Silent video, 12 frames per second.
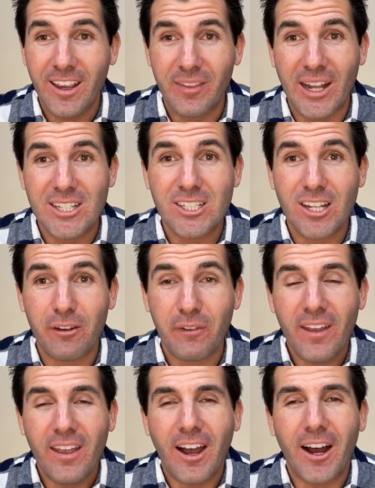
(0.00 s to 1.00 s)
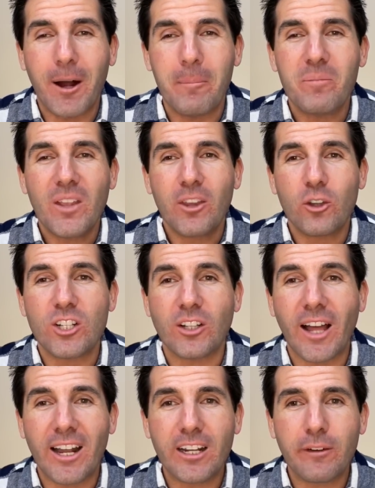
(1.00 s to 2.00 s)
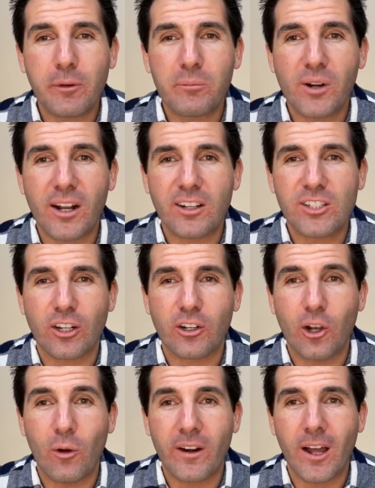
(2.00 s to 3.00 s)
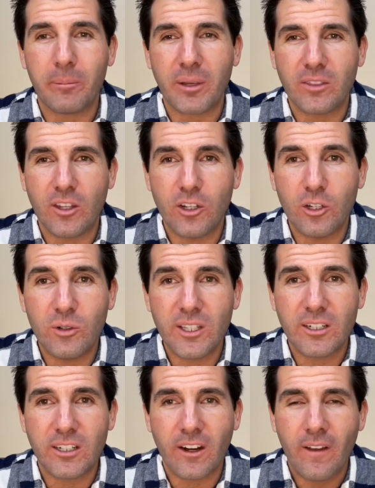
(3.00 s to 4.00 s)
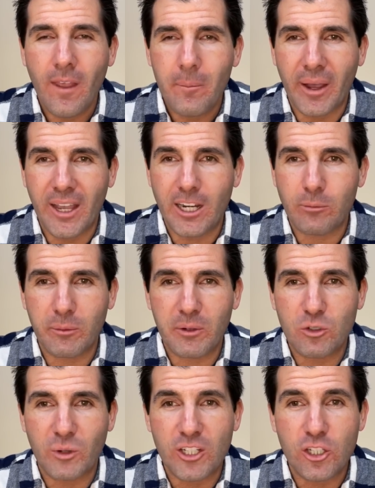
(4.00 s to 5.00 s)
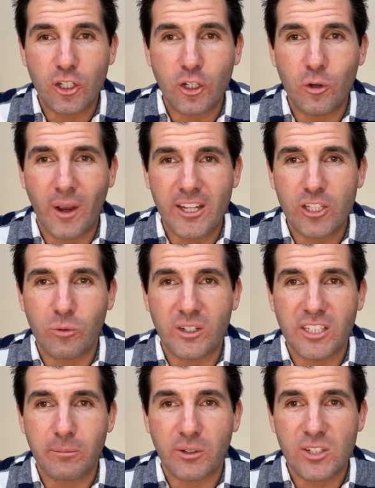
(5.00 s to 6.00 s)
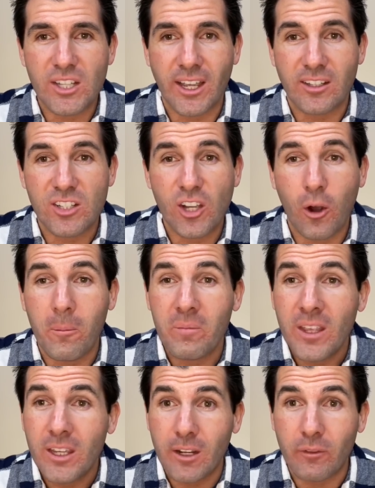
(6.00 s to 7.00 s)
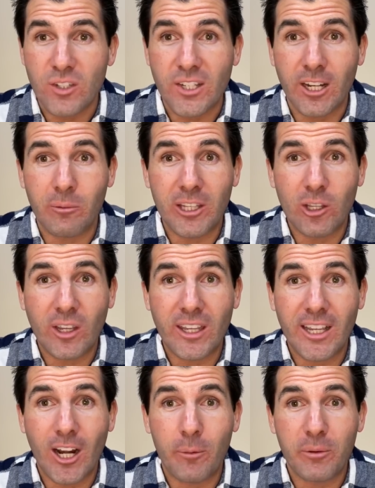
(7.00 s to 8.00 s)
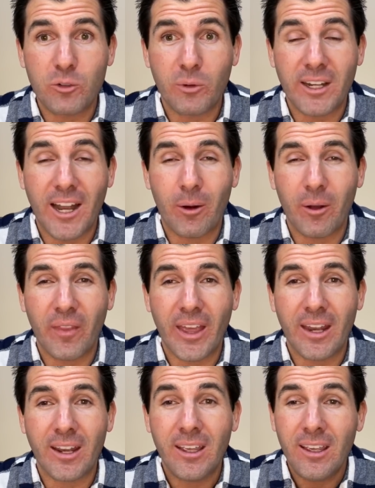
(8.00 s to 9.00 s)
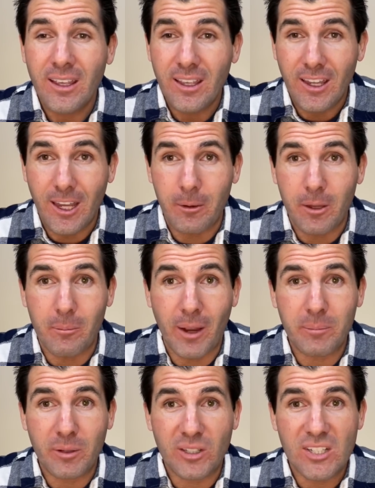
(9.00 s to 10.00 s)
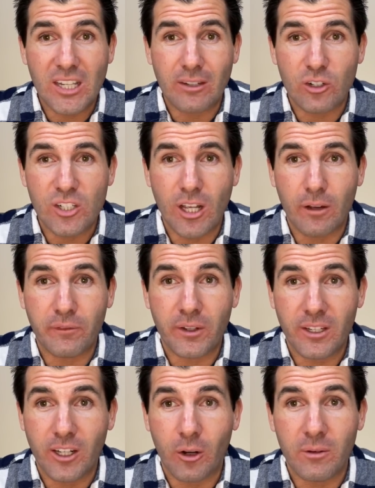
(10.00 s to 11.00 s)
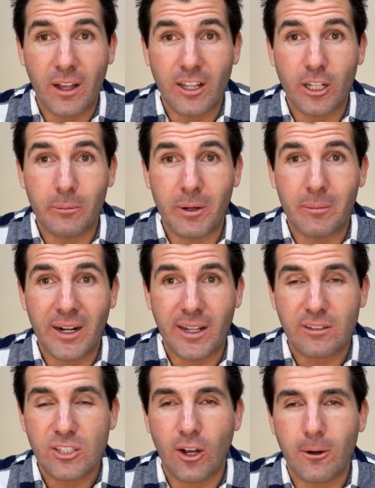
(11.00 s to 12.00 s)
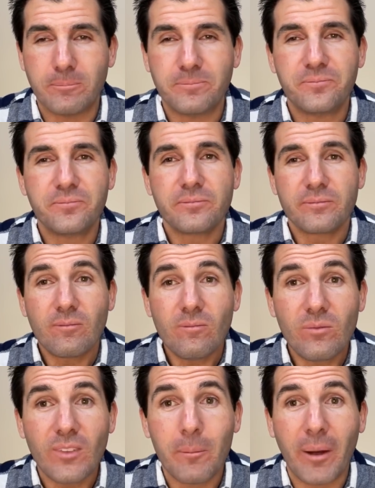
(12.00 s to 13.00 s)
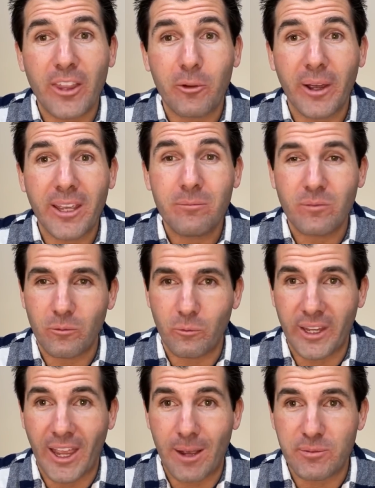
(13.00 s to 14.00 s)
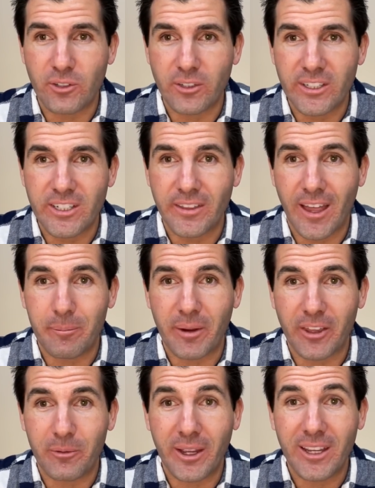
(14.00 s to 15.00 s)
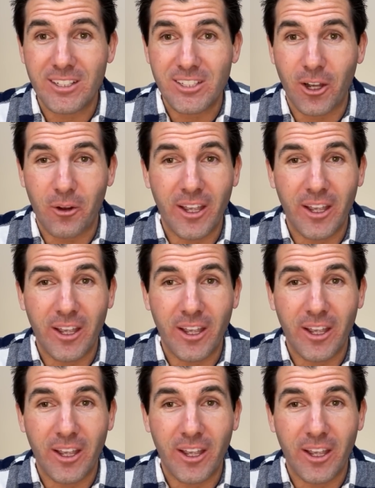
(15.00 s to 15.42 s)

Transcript: that stuff. Um, there's a lot of different products that are going up in the new year by anywhere between 2 and 20%. So if there's any way you can get out between now and then, eh, you might be able to save yourself, you know, a little bit of money. So by the way, we absolutely did that. By the way, so